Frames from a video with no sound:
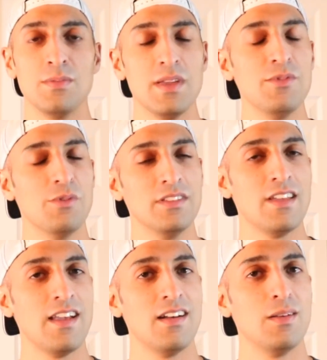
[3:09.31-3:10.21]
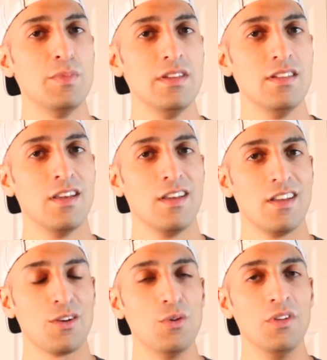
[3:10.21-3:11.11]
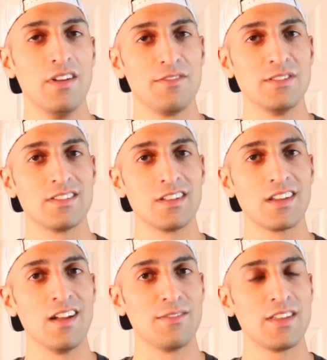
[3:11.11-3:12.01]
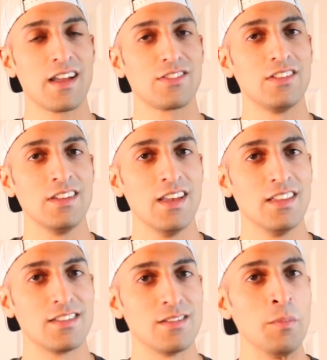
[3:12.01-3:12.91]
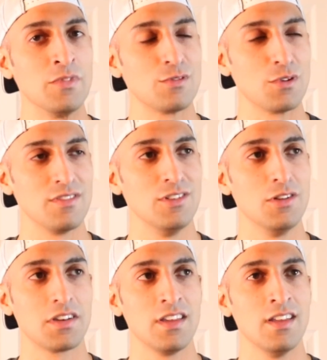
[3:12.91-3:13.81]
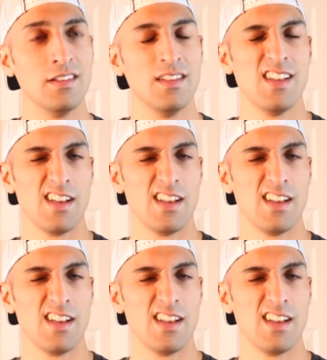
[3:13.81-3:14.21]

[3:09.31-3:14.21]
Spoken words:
Maybe one day I'll be cool enough and slick enough to actually get some sort of a look in.